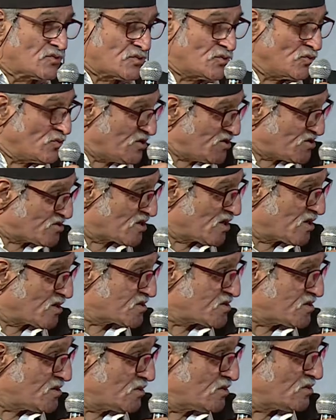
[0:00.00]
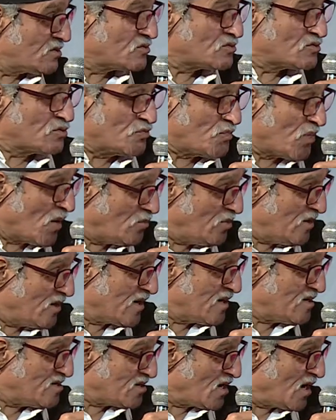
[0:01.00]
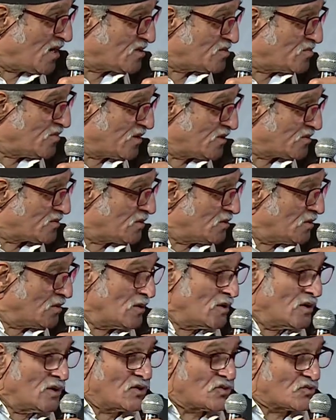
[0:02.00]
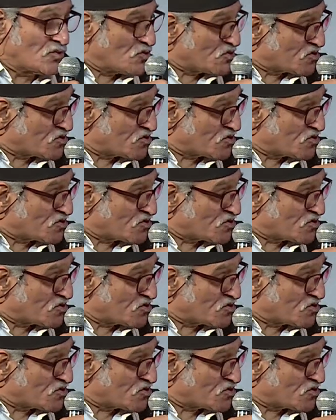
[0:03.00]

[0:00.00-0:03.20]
to research, to public engagement, to